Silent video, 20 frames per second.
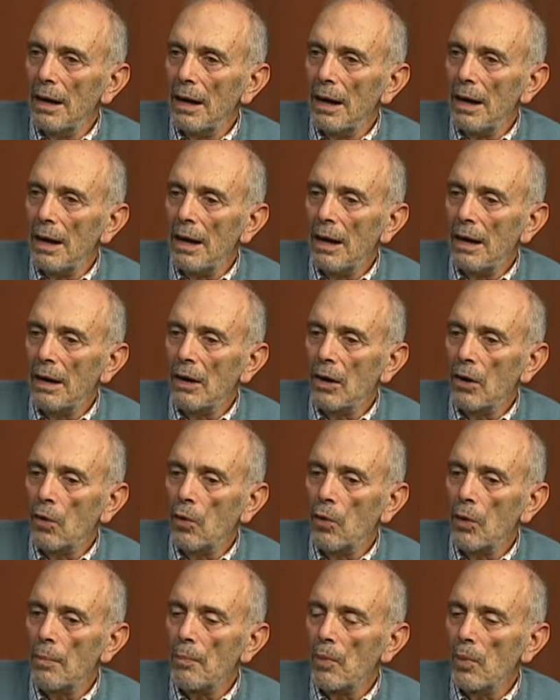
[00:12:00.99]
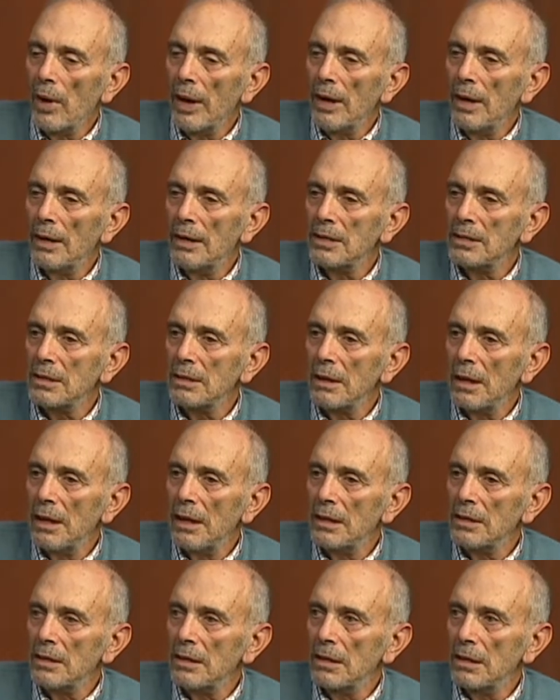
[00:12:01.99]
He incorporated
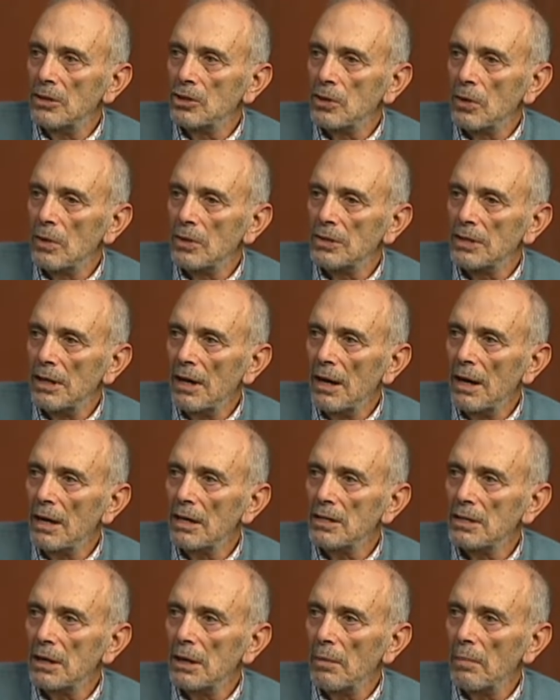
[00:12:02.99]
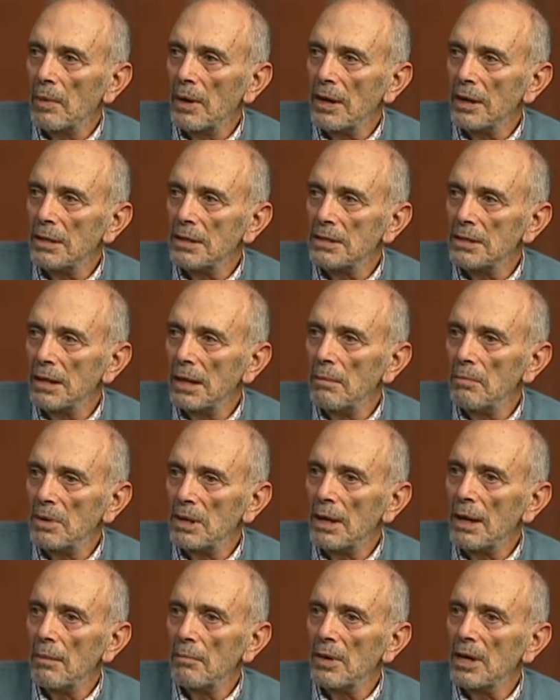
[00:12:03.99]
the Charles E. Hires Company at the same
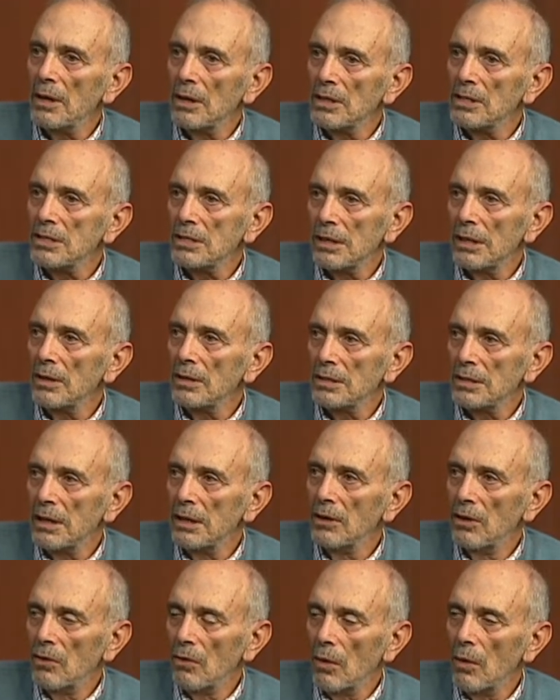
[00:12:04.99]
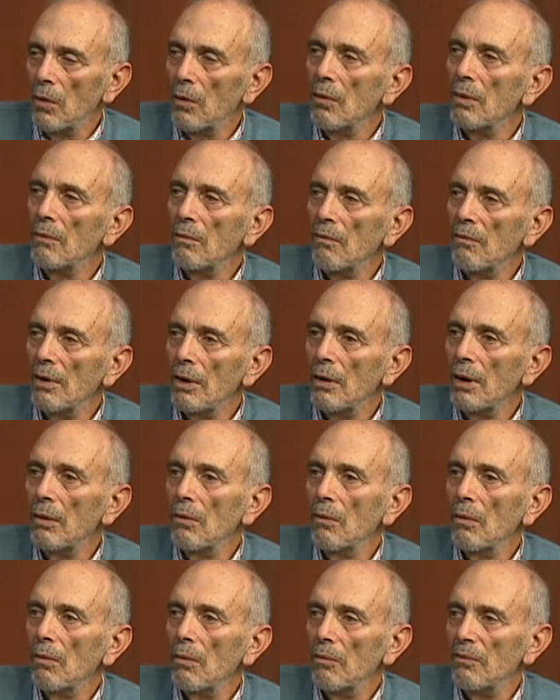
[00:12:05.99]
time because sales had grown
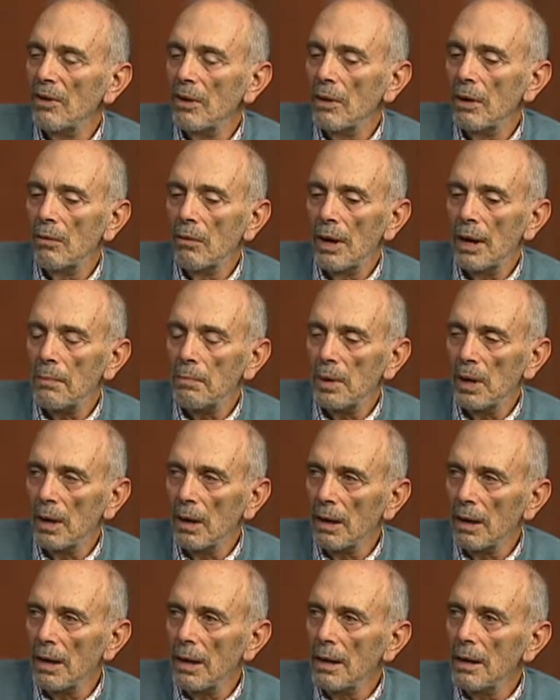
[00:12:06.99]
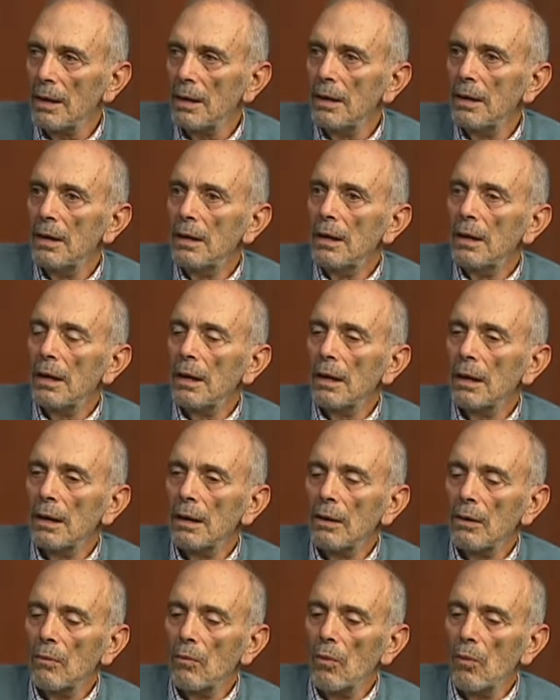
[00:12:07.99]
very, very rapidly.
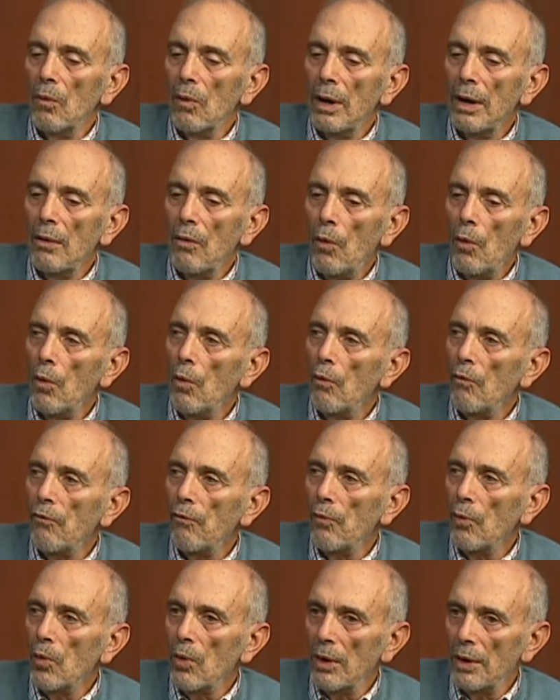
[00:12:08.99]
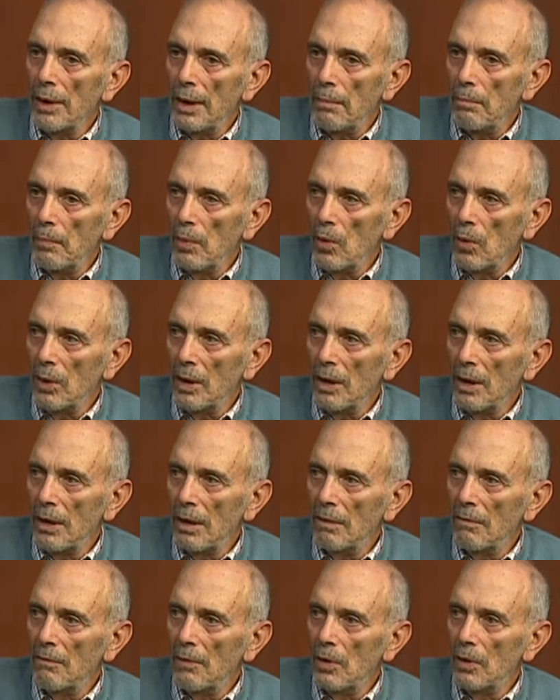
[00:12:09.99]
One whole floor of that building he
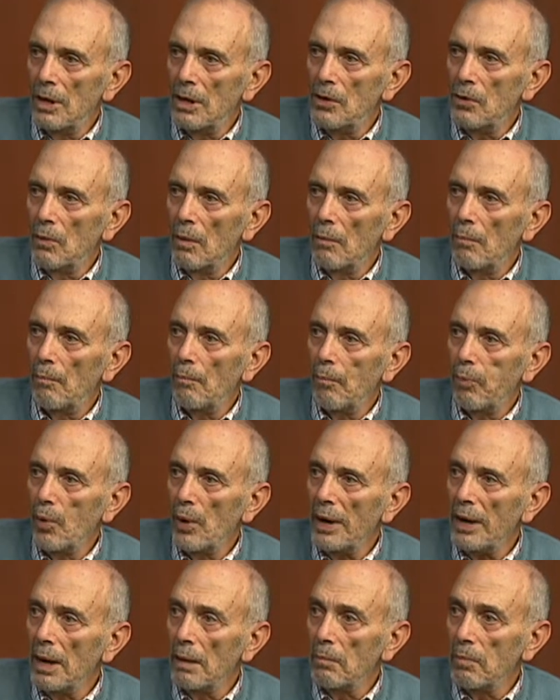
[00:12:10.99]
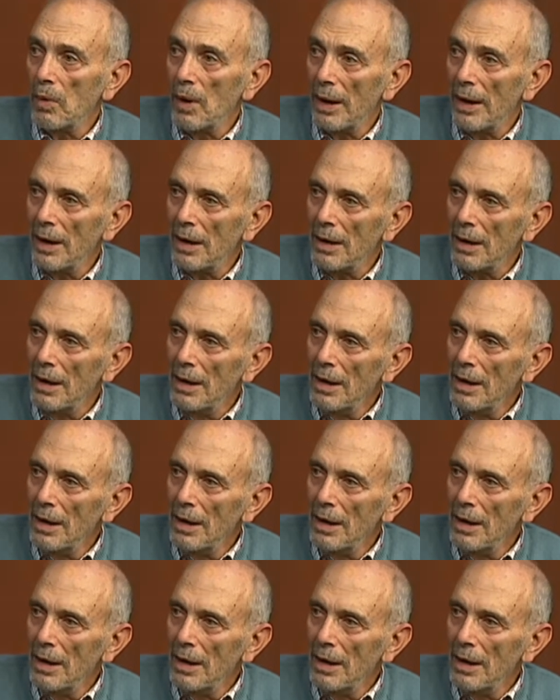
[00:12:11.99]
devoted to a printing plant,